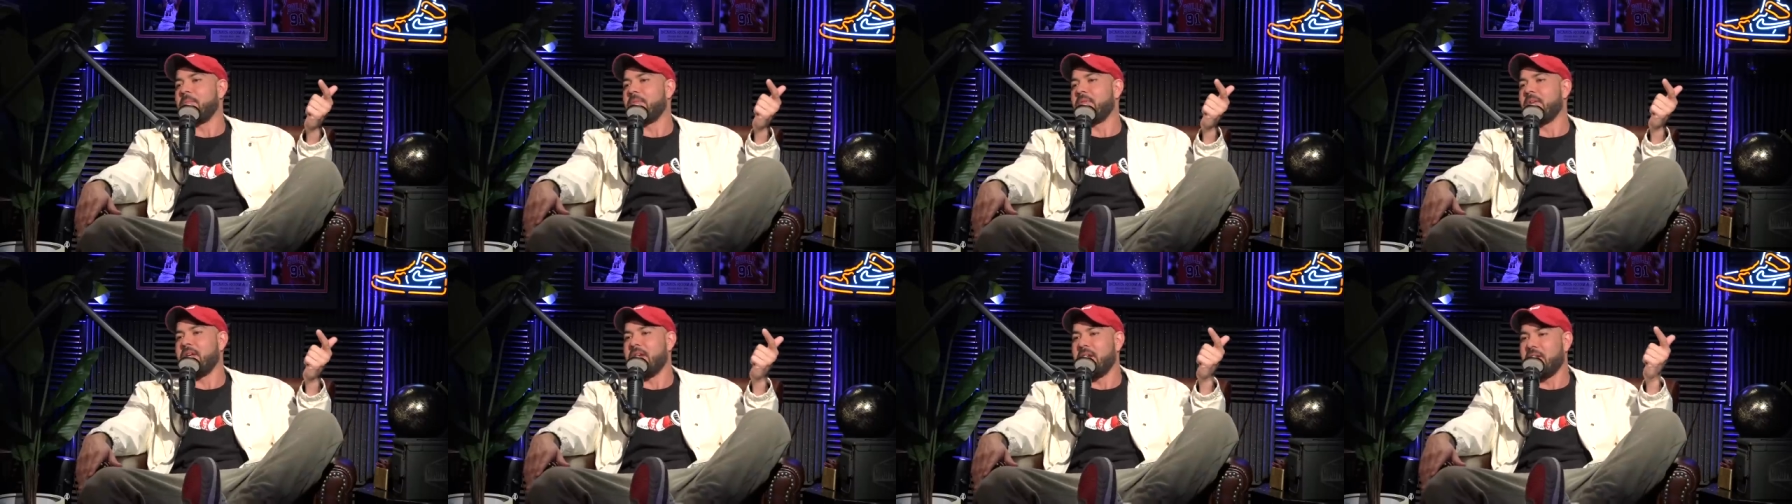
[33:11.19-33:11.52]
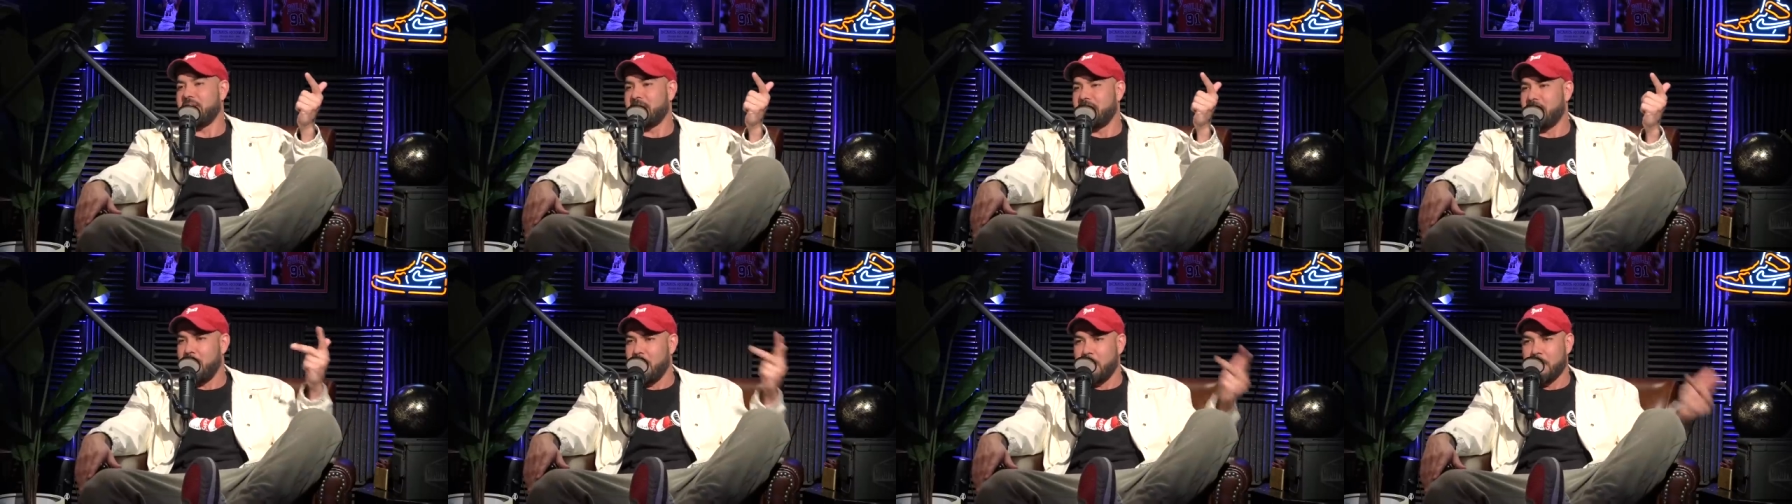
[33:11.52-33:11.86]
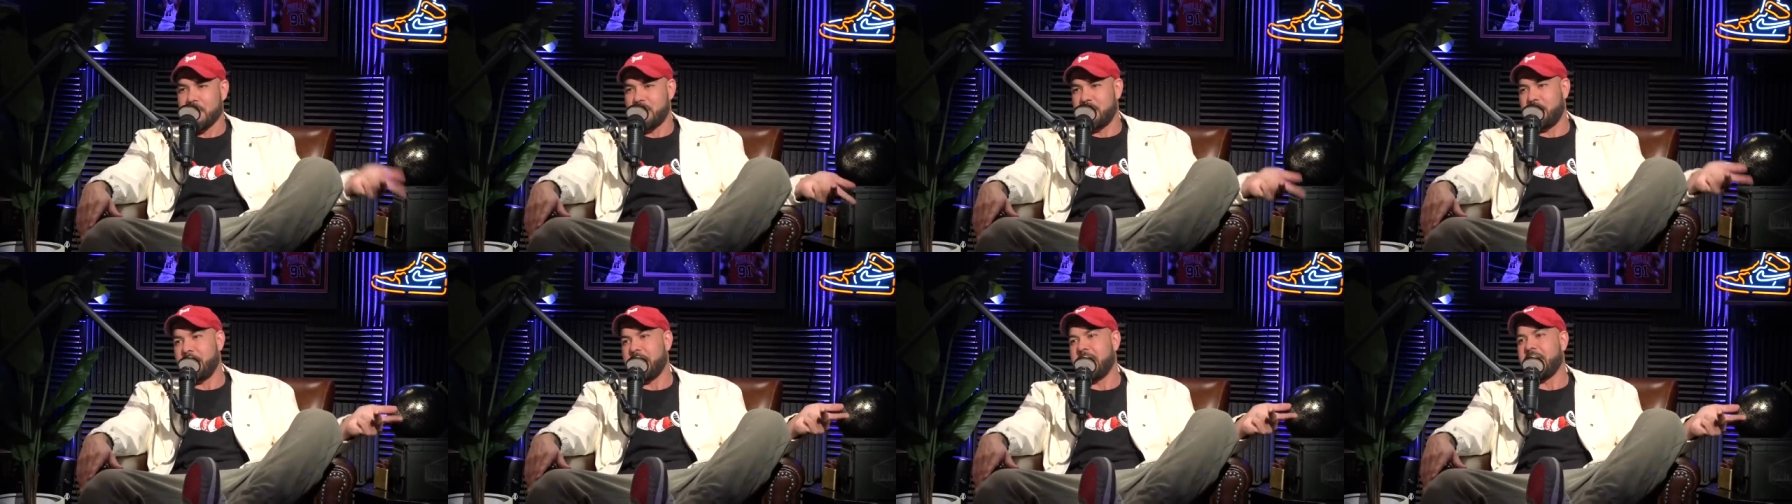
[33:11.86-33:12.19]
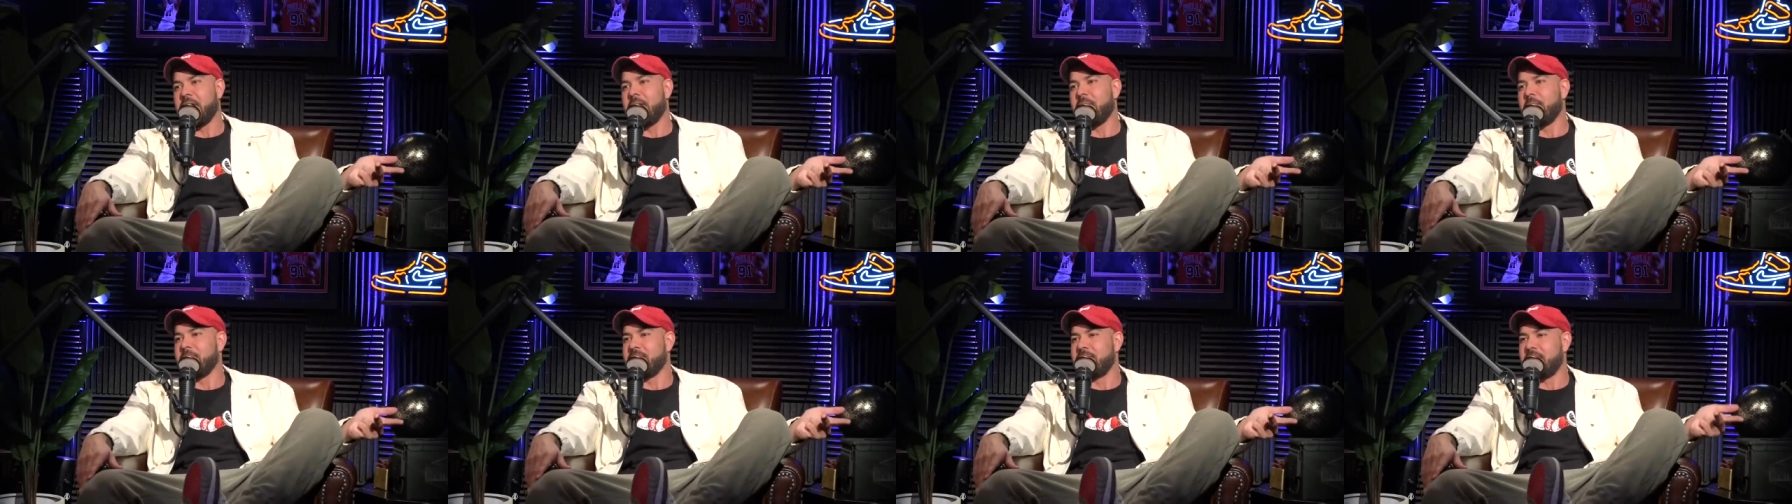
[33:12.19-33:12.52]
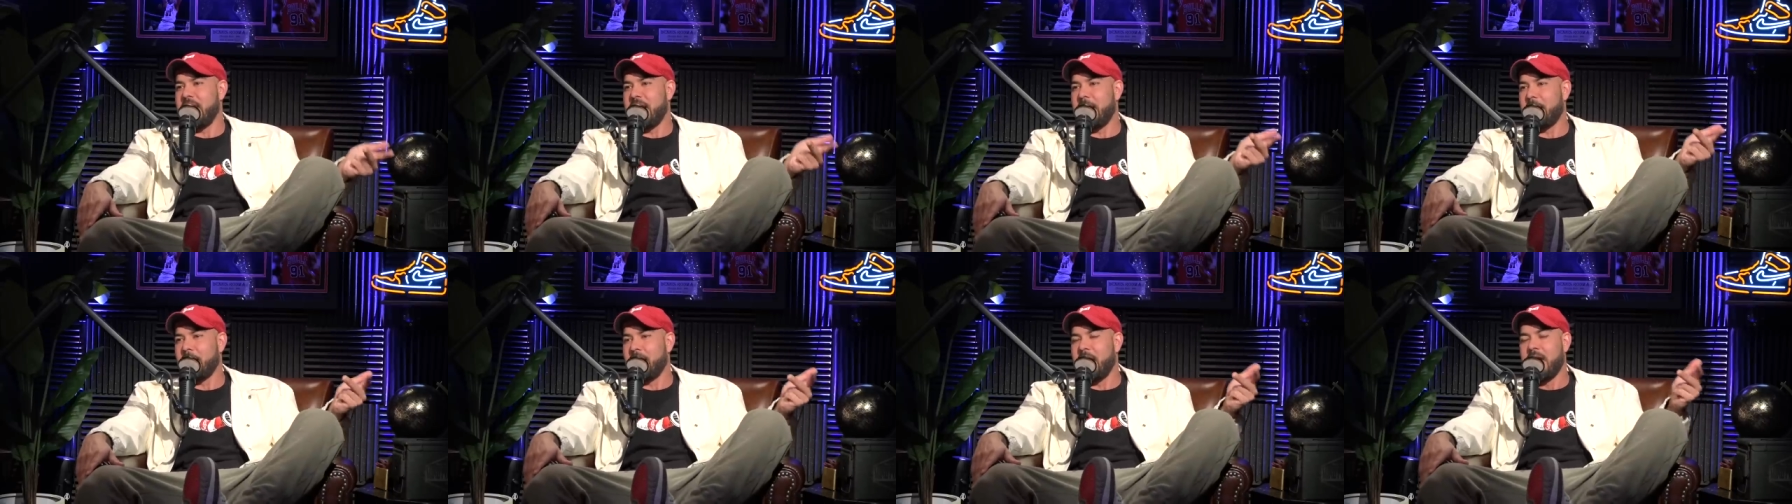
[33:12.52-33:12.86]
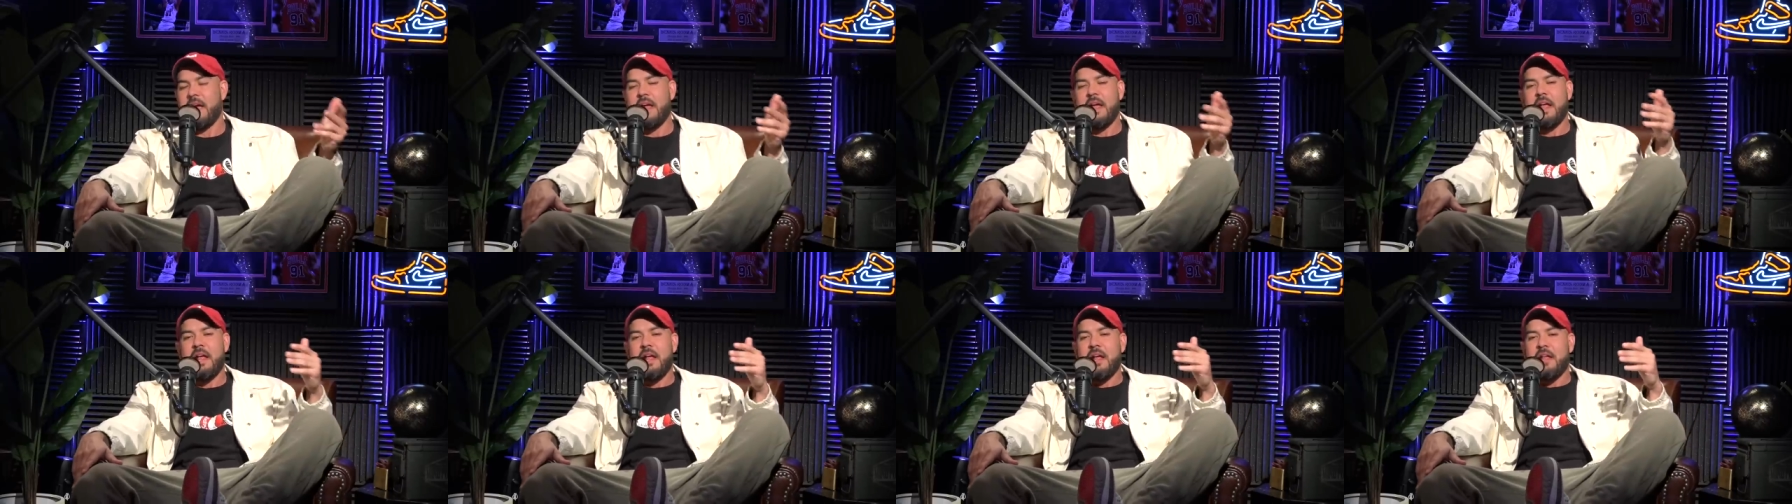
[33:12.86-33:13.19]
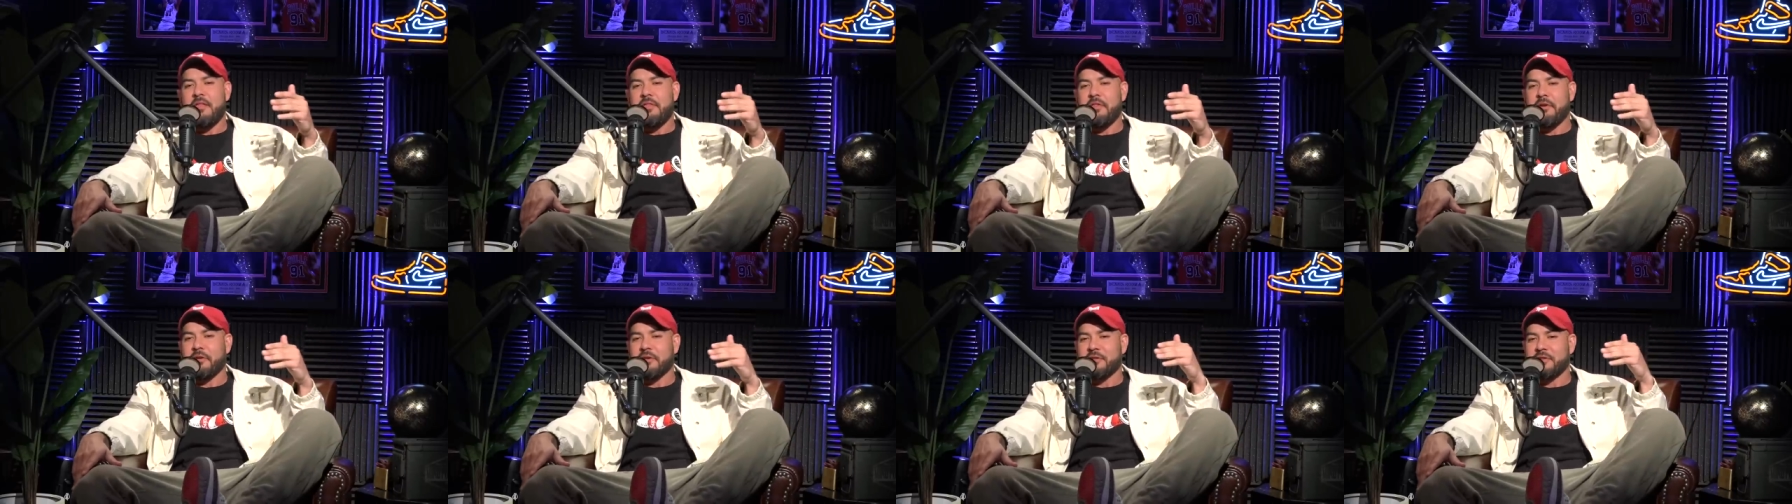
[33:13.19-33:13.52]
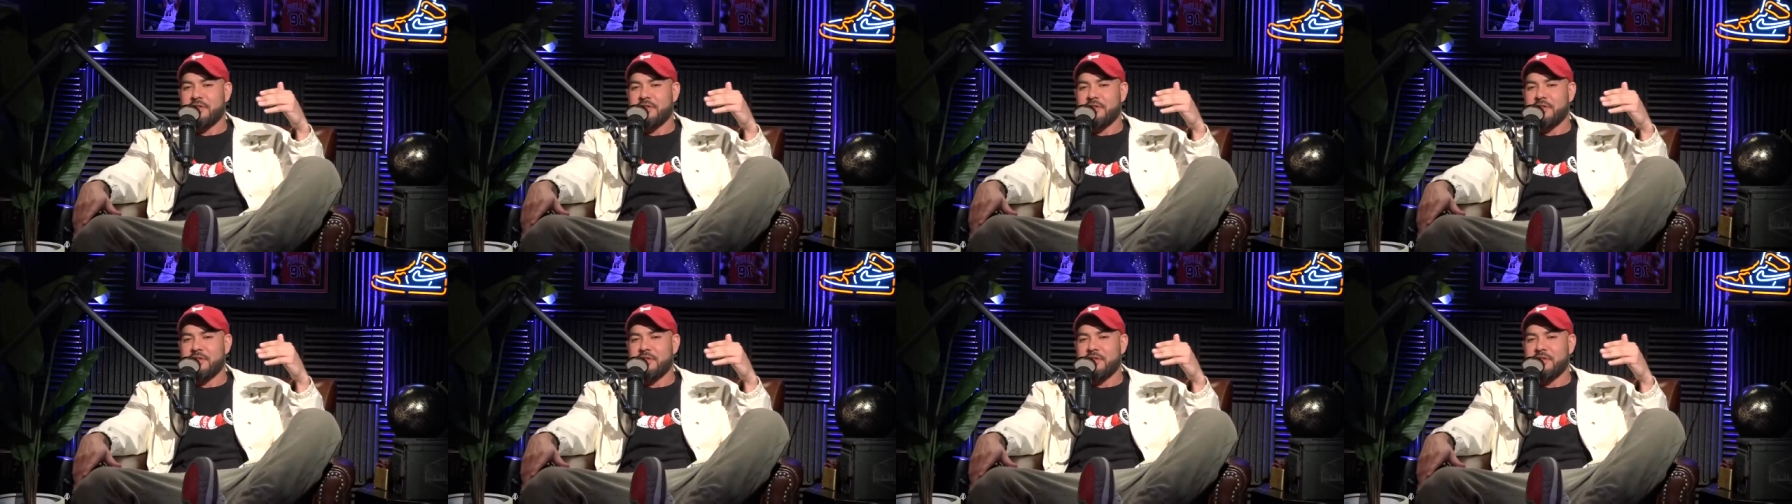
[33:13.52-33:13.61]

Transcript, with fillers: things or speed up metabolism. There's